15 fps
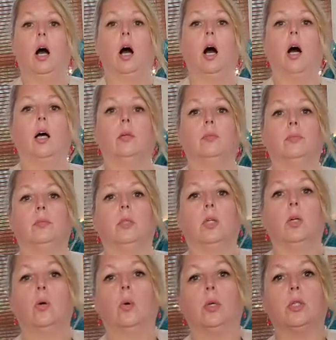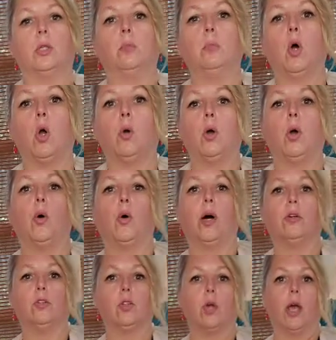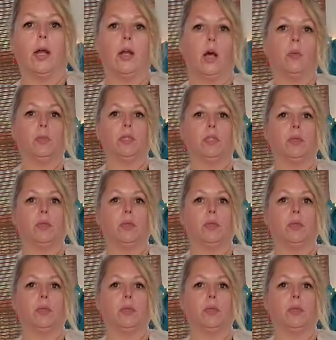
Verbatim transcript: um, or tomorrow I'll try it out